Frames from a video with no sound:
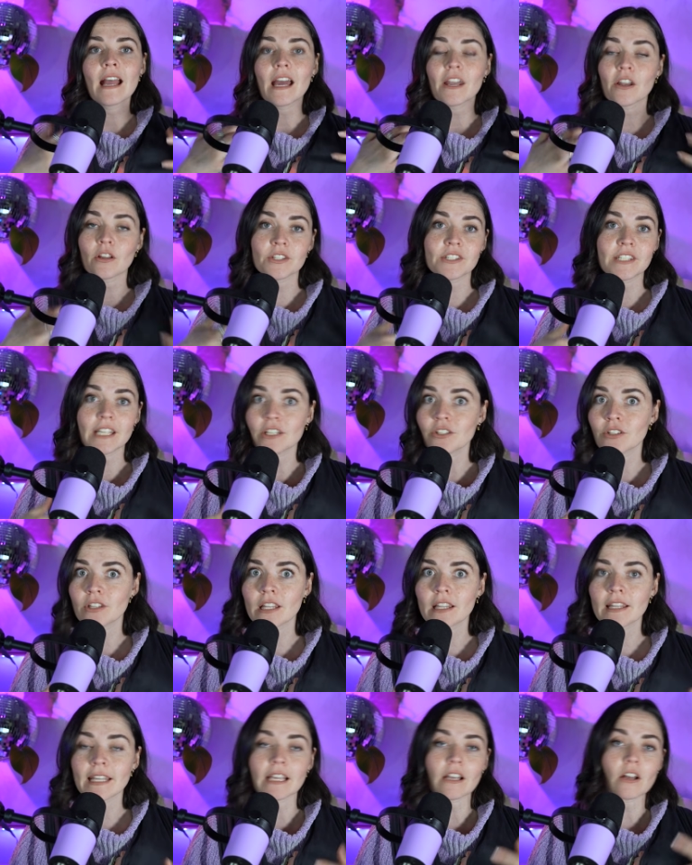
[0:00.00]
and I'll send you
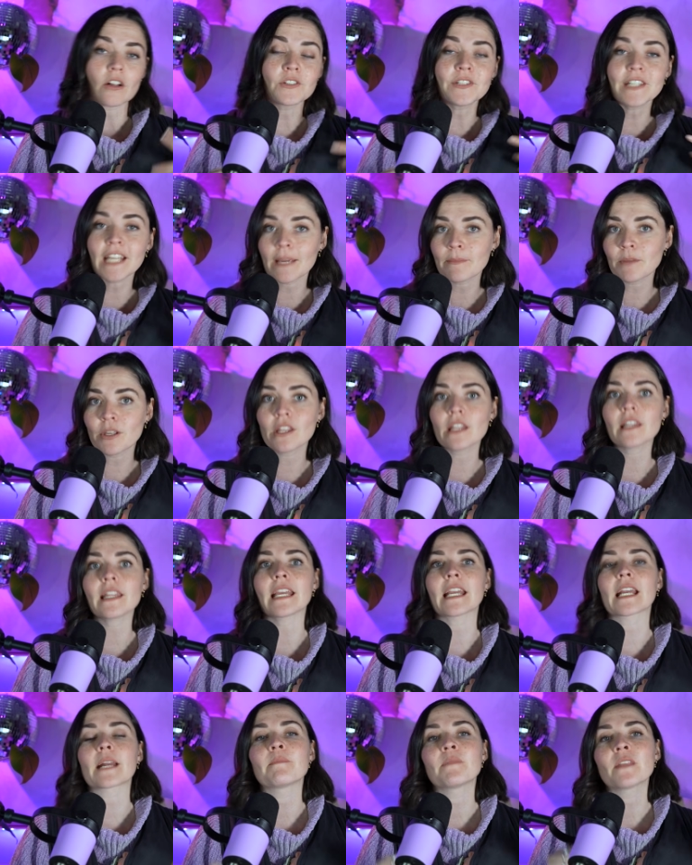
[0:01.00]
the link, I'll DM you the
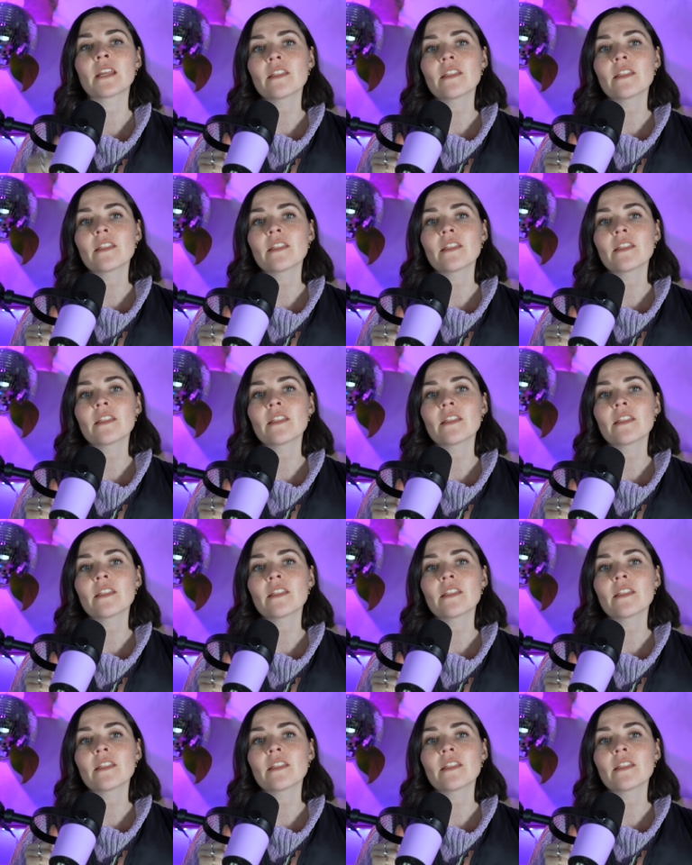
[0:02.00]
link.